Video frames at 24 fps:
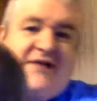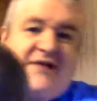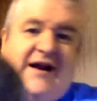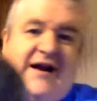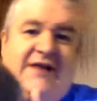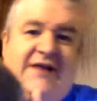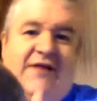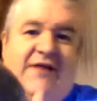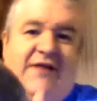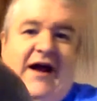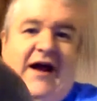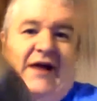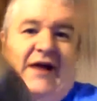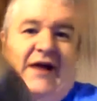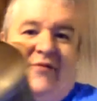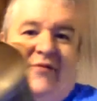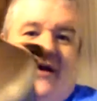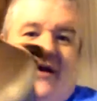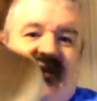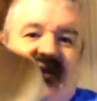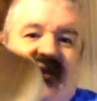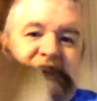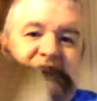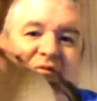I never had one
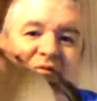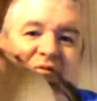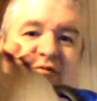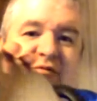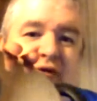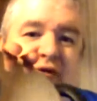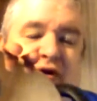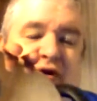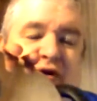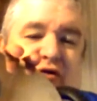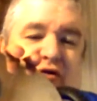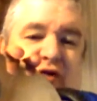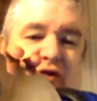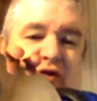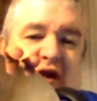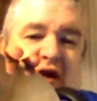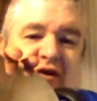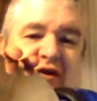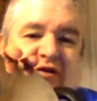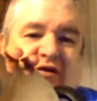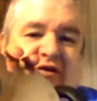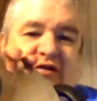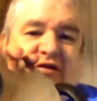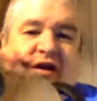of these before. Usually I
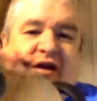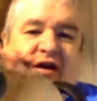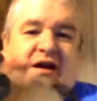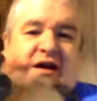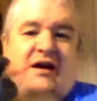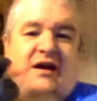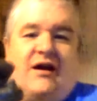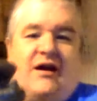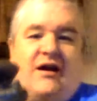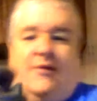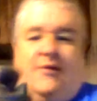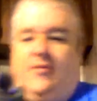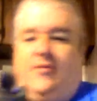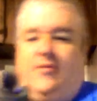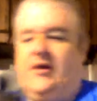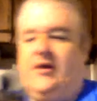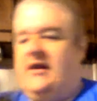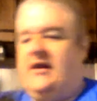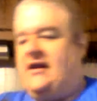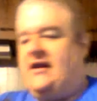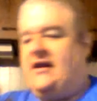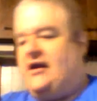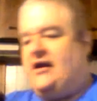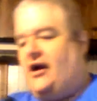just put it
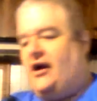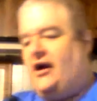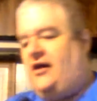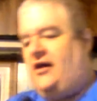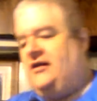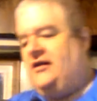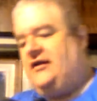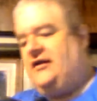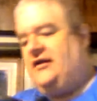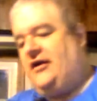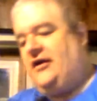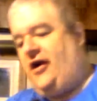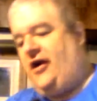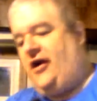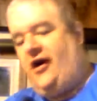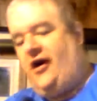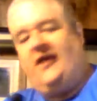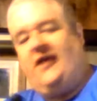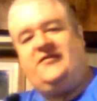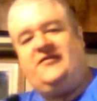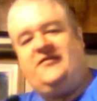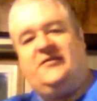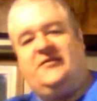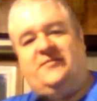in a colander.
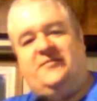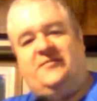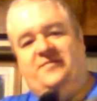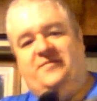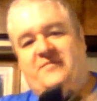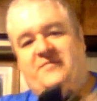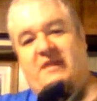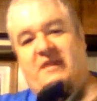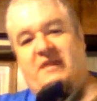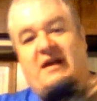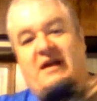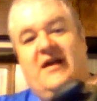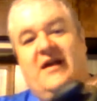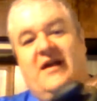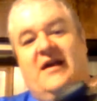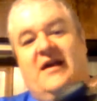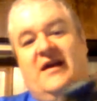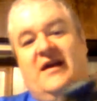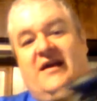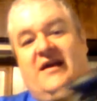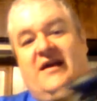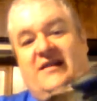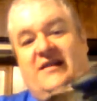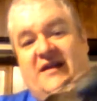Awesome.
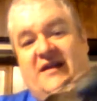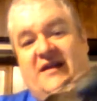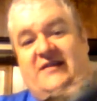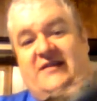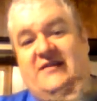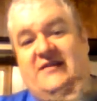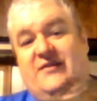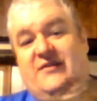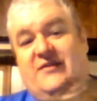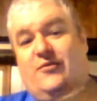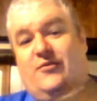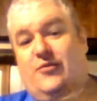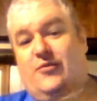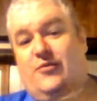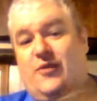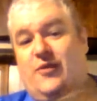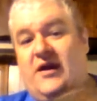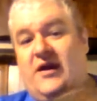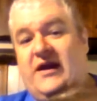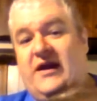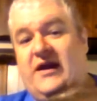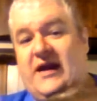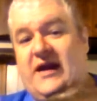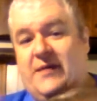This is
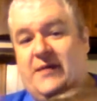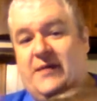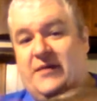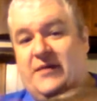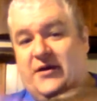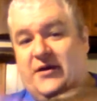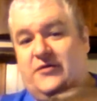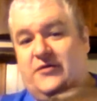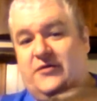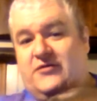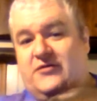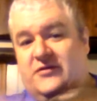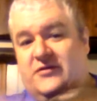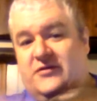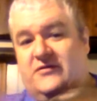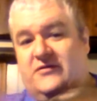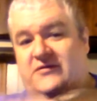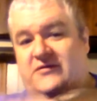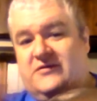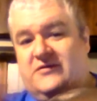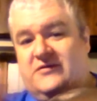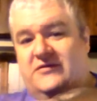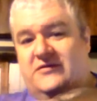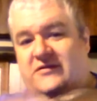really coming use.
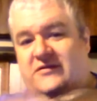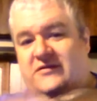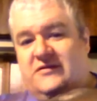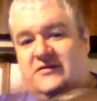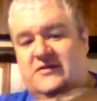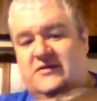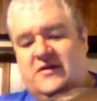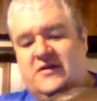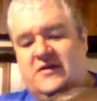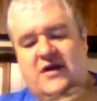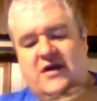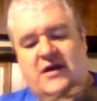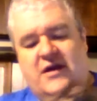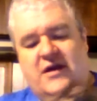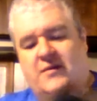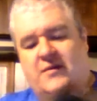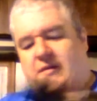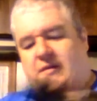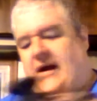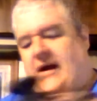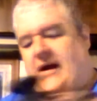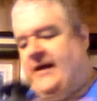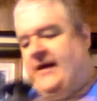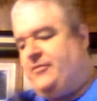
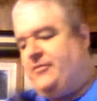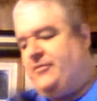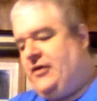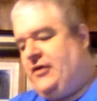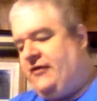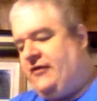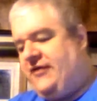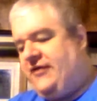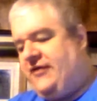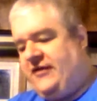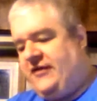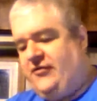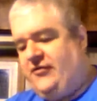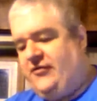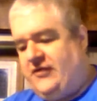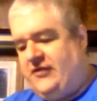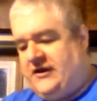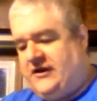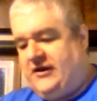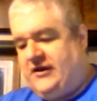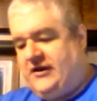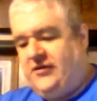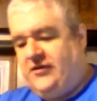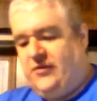I got to put everything through the
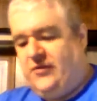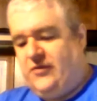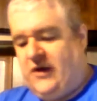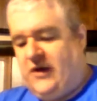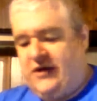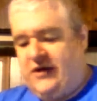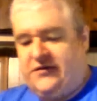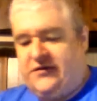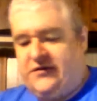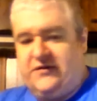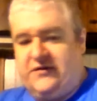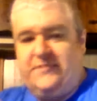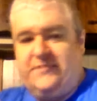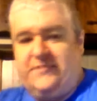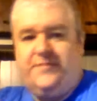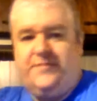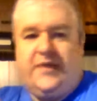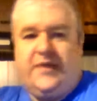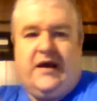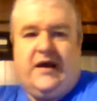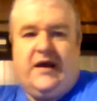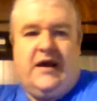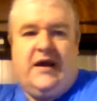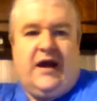dishwasher.
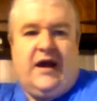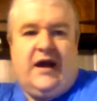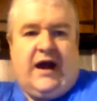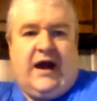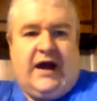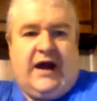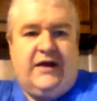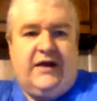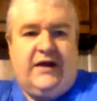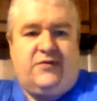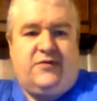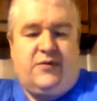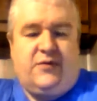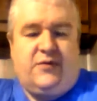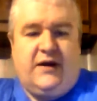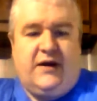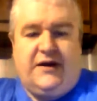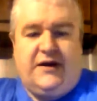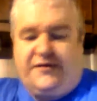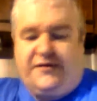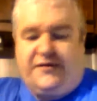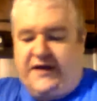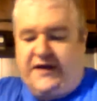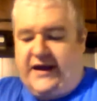I just
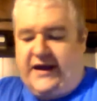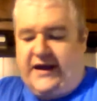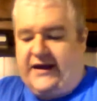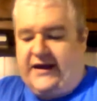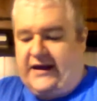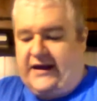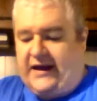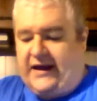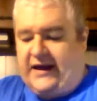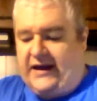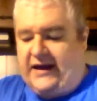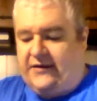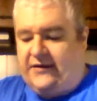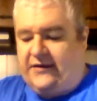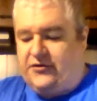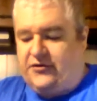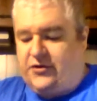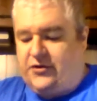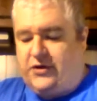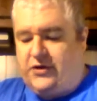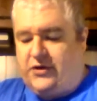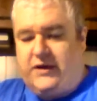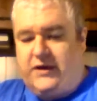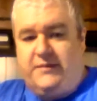wanted to thank uh,
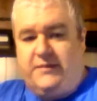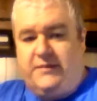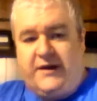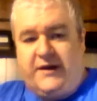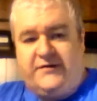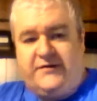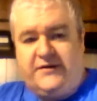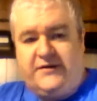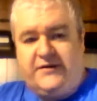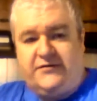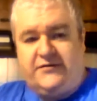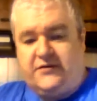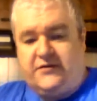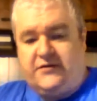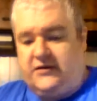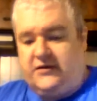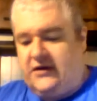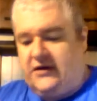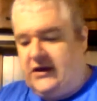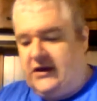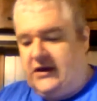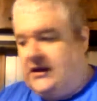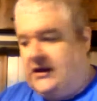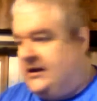Shirley, my
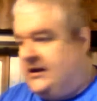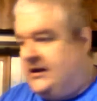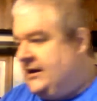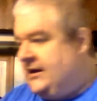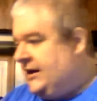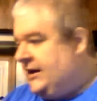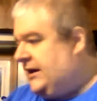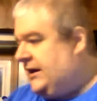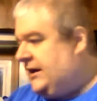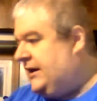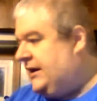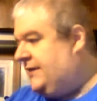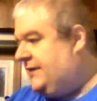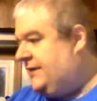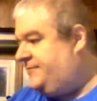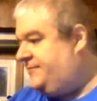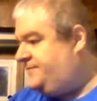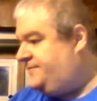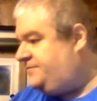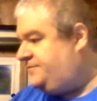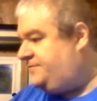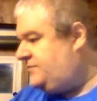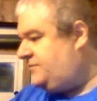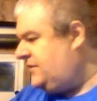sister. Um,
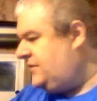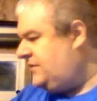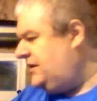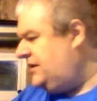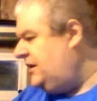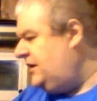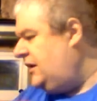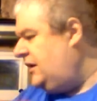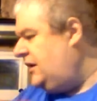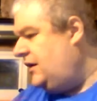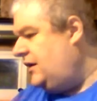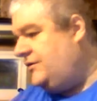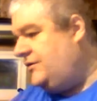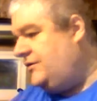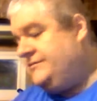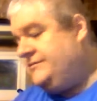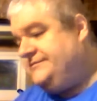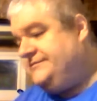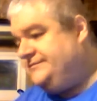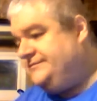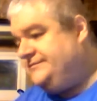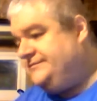you know,